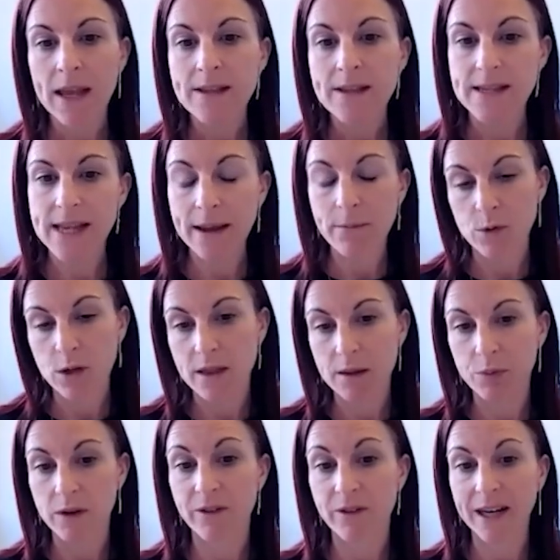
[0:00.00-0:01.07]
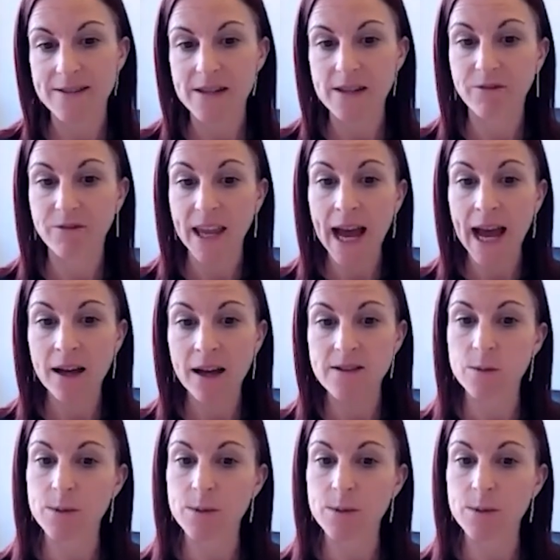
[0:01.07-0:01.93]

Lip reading: Same with the prevalence of gout,